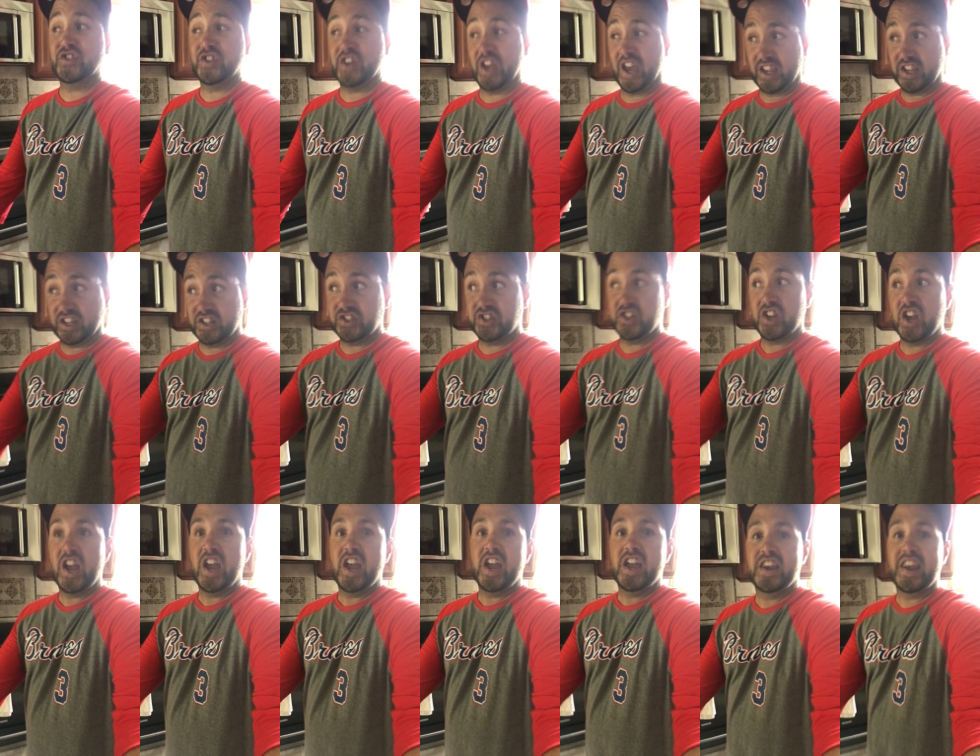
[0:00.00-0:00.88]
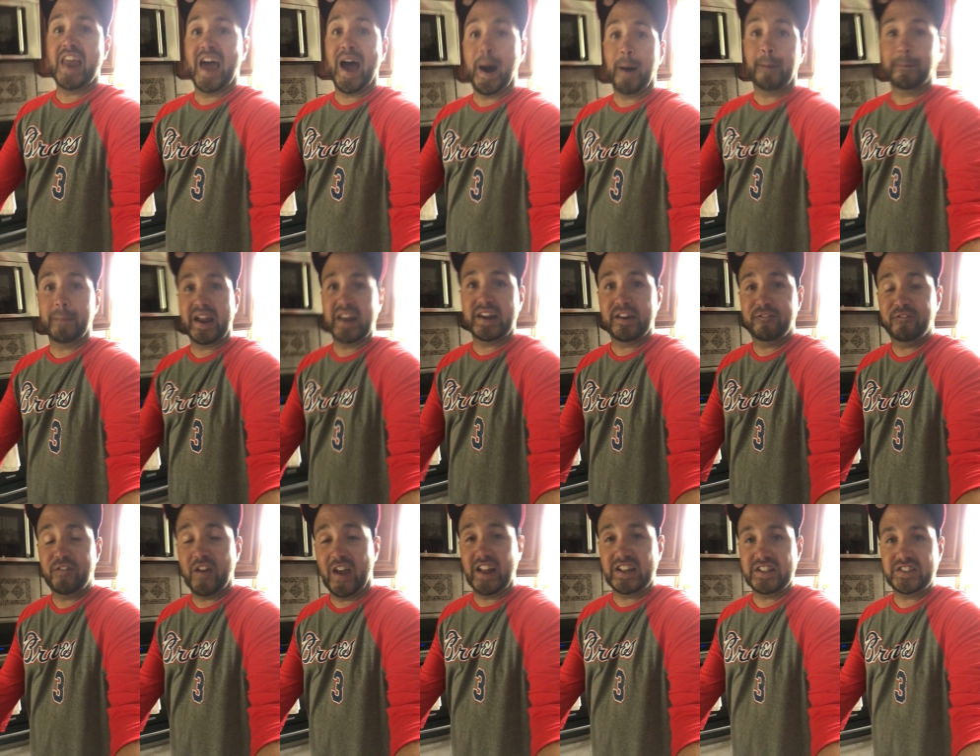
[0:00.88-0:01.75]
seconds. Now, main
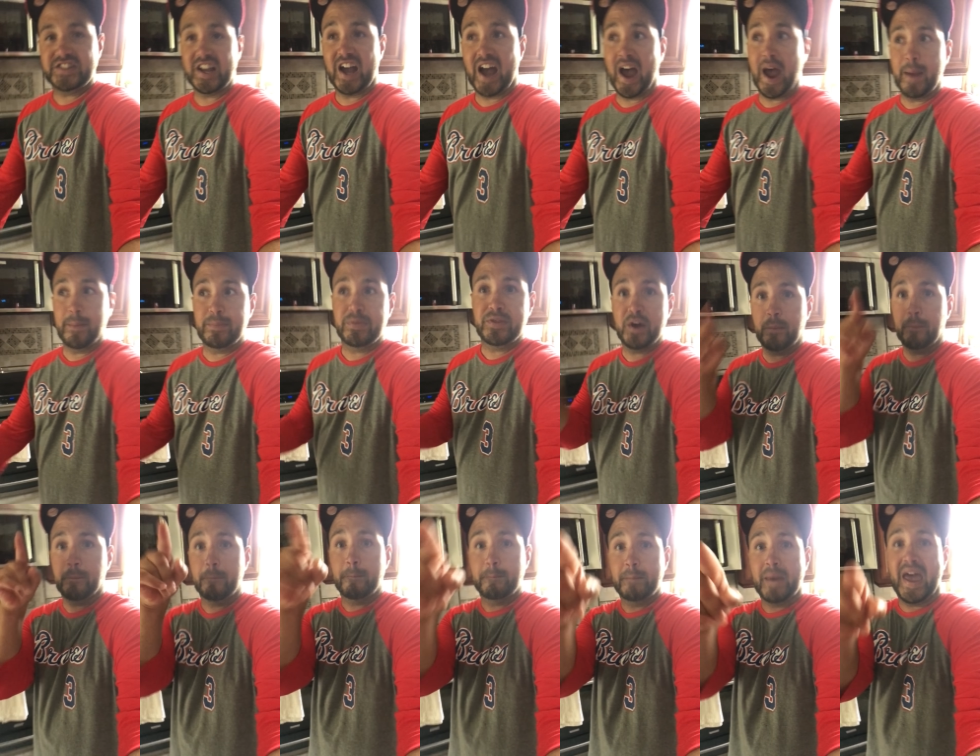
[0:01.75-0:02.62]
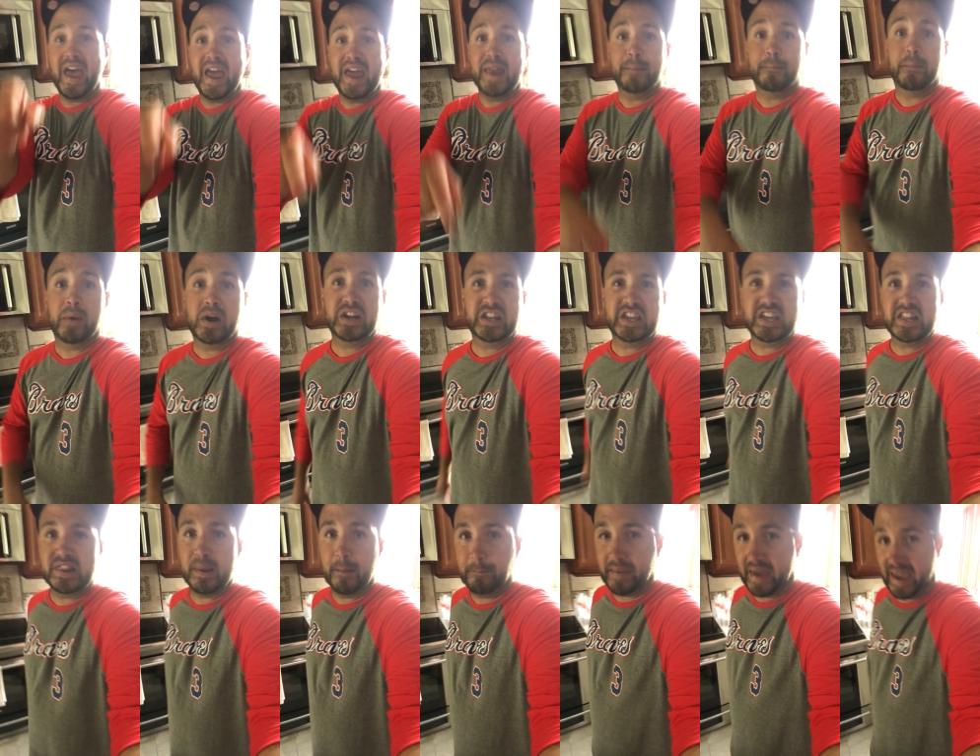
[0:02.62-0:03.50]
event time the men, Money
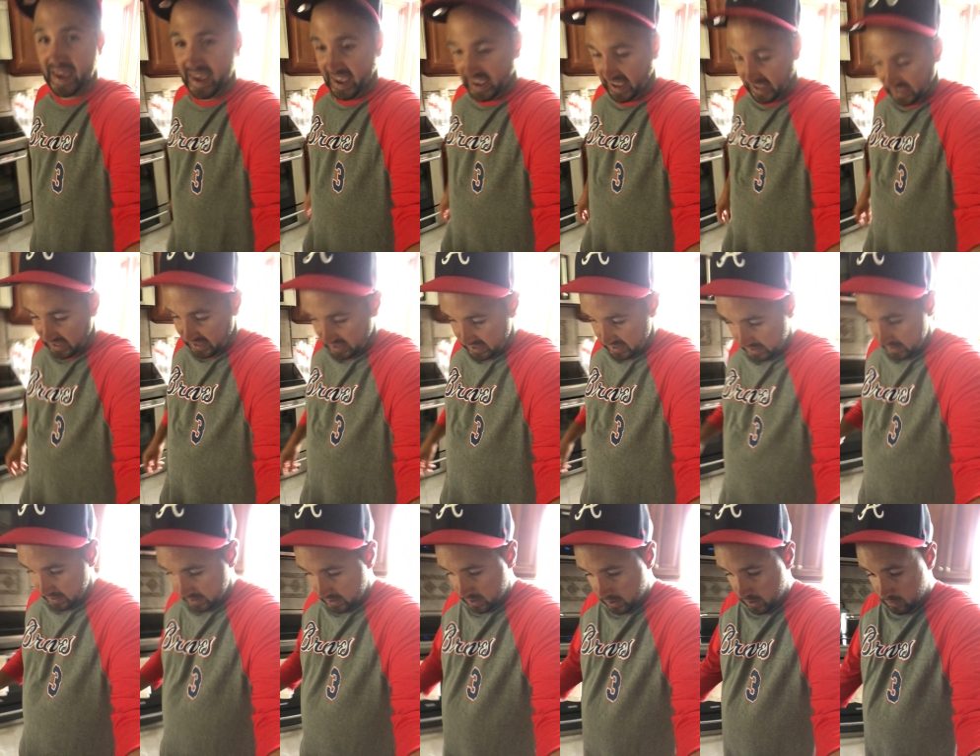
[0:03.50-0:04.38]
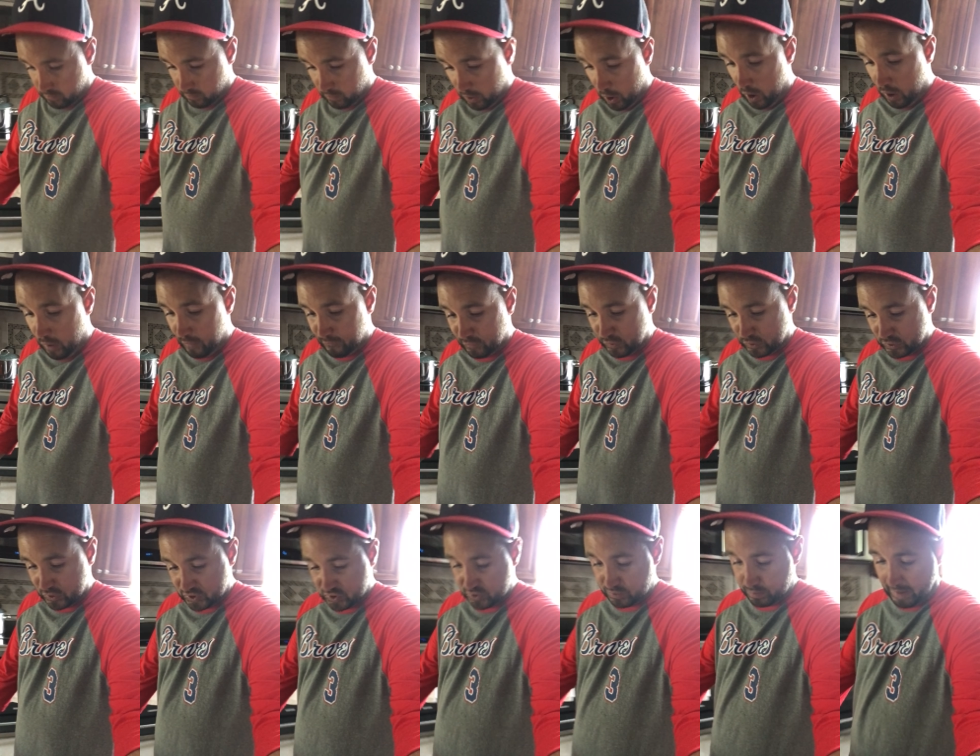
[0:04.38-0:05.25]
in the Bank. Raw
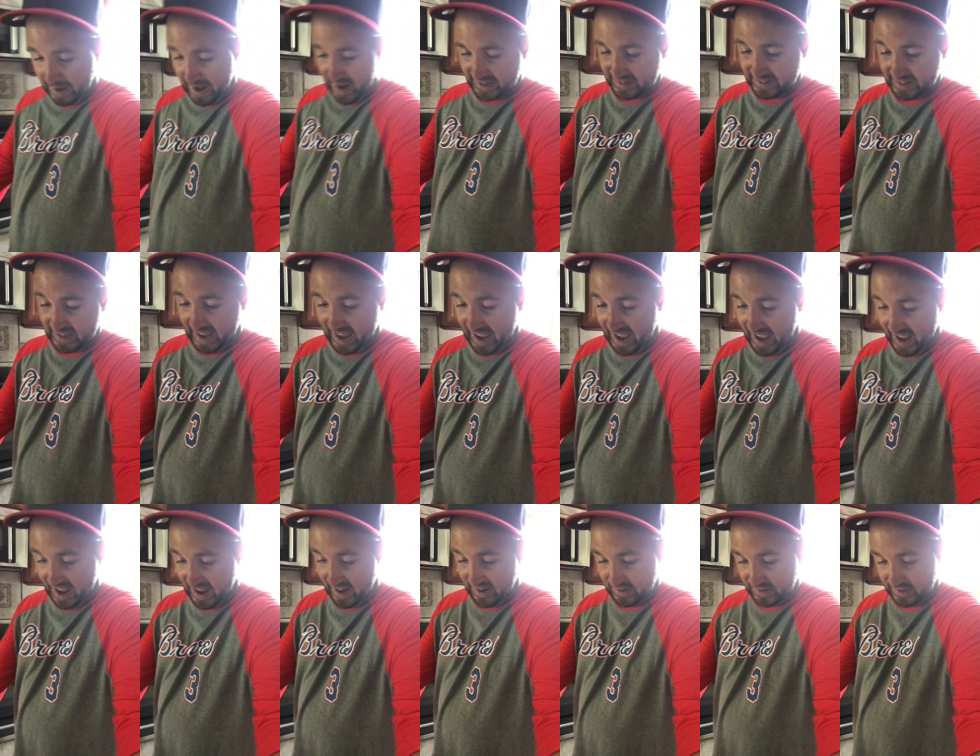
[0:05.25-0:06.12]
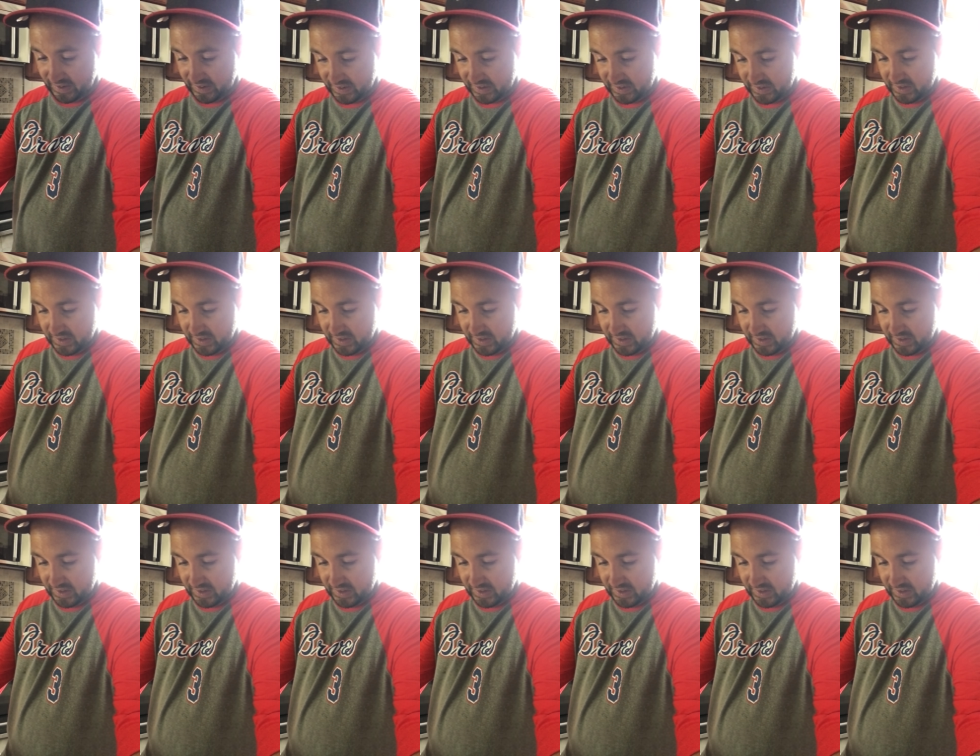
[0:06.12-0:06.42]
versus SmackDown.